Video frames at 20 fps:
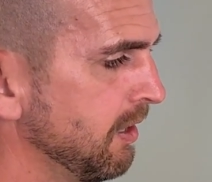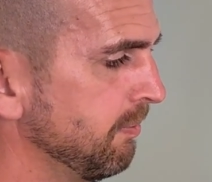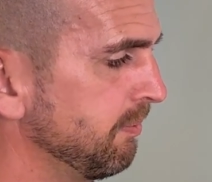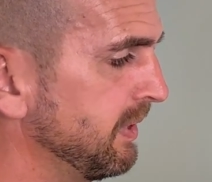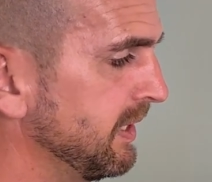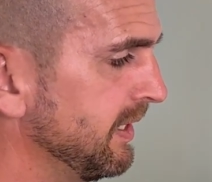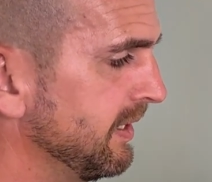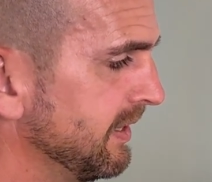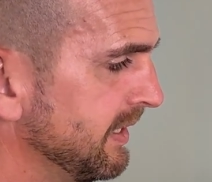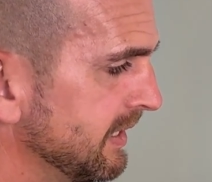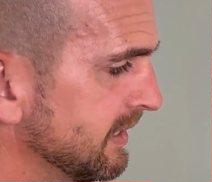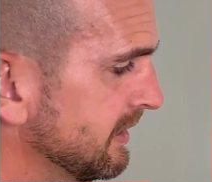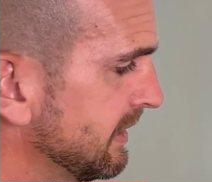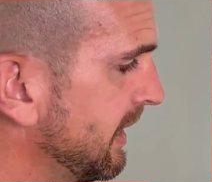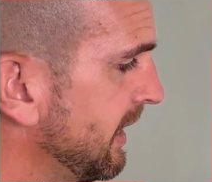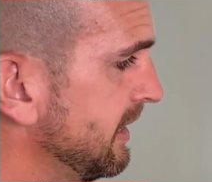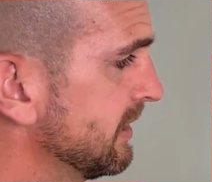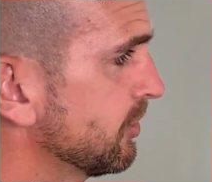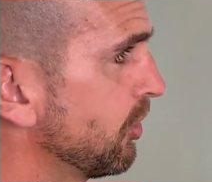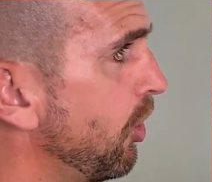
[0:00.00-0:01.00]
But in this
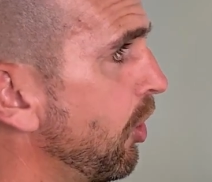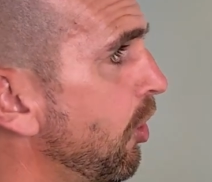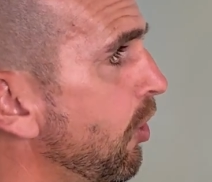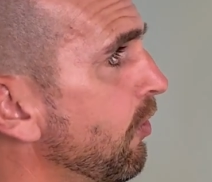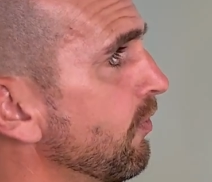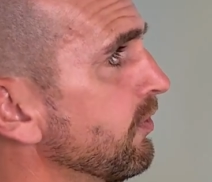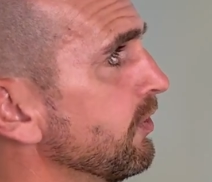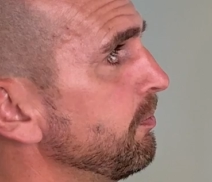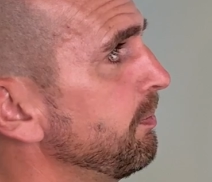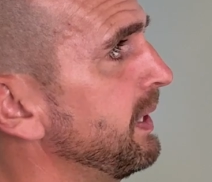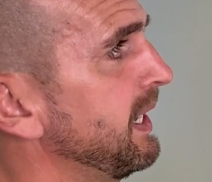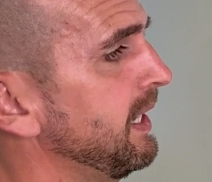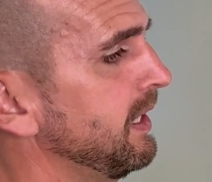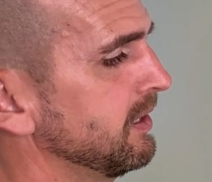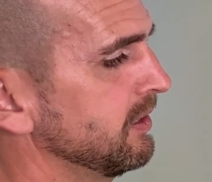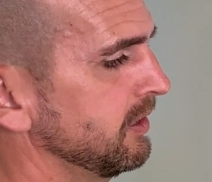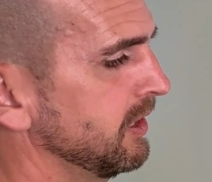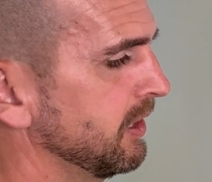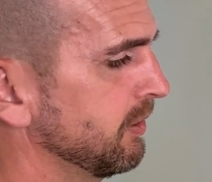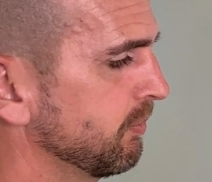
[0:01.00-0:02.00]
case, over
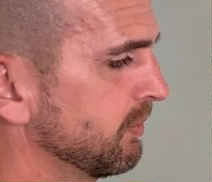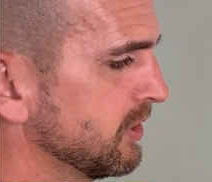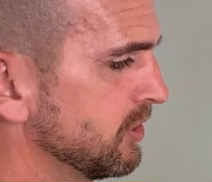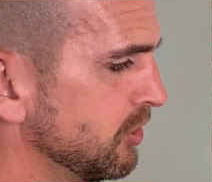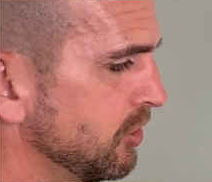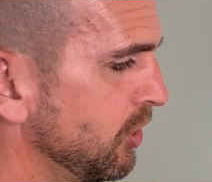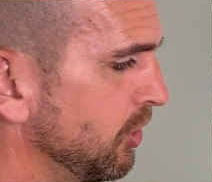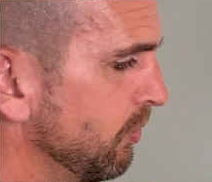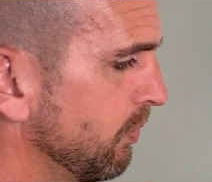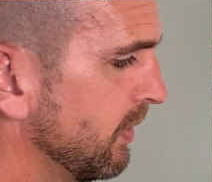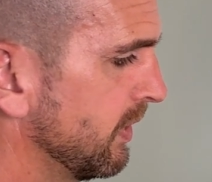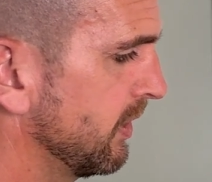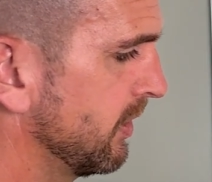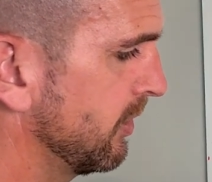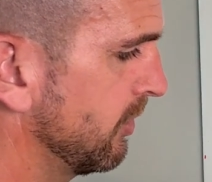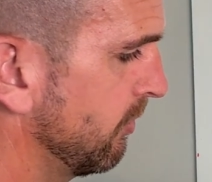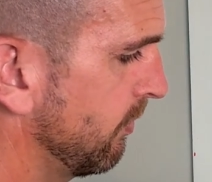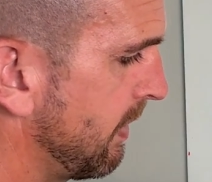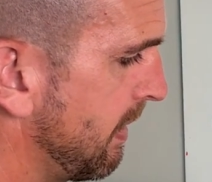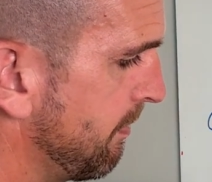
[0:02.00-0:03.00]
paneling with two
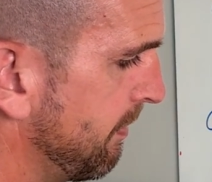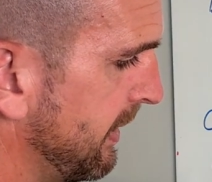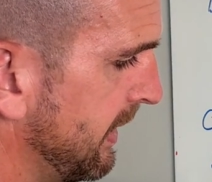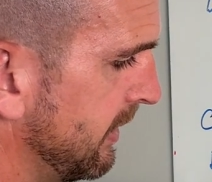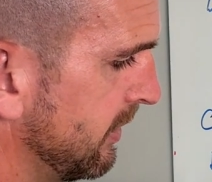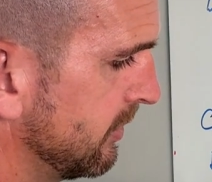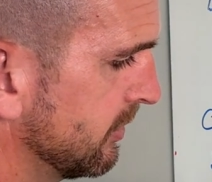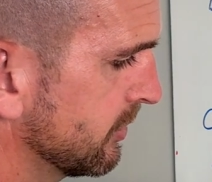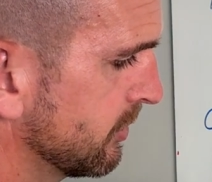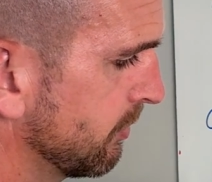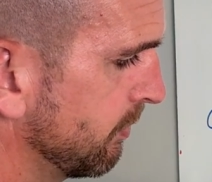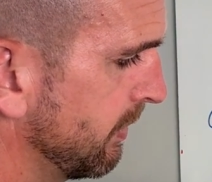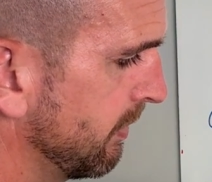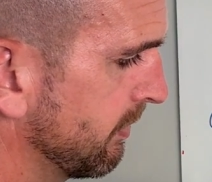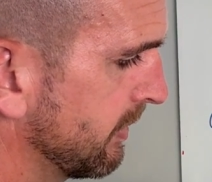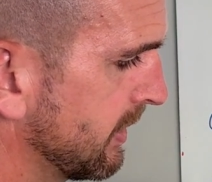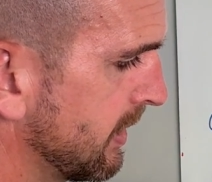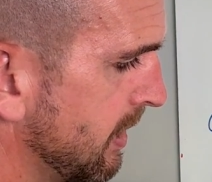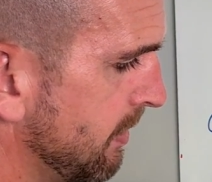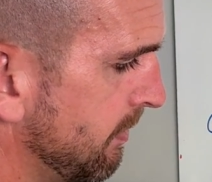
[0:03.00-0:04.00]
100 watt panels, we
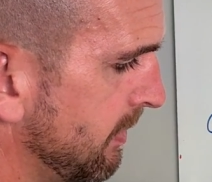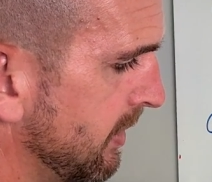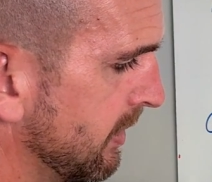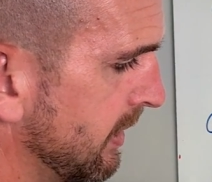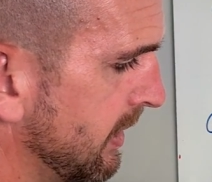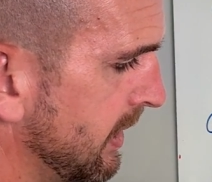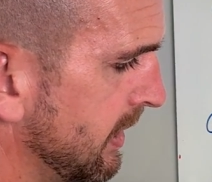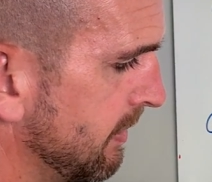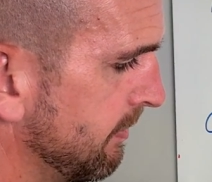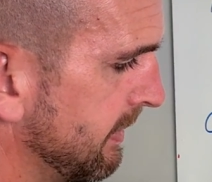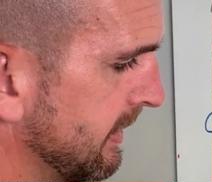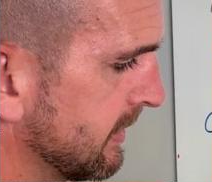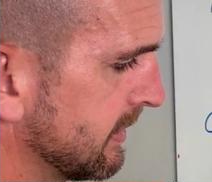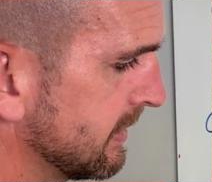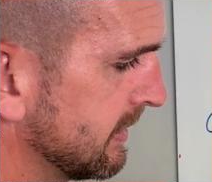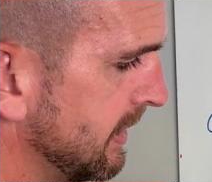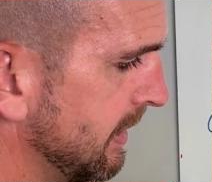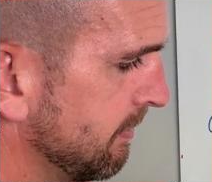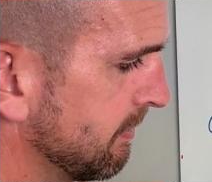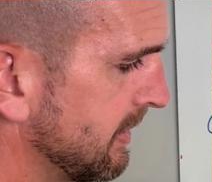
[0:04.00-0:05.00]
would come online about the
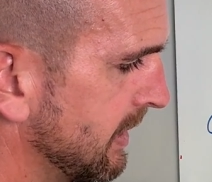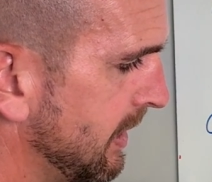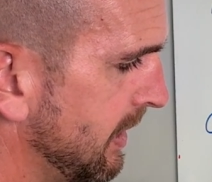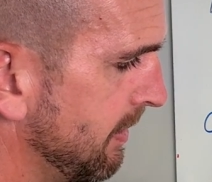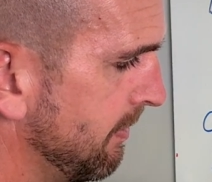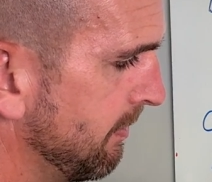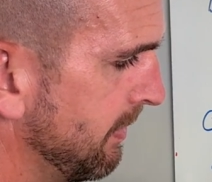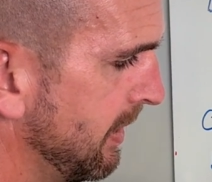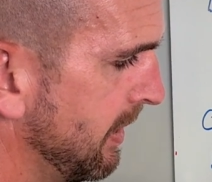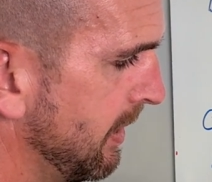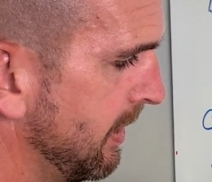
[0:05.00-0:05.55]
same time,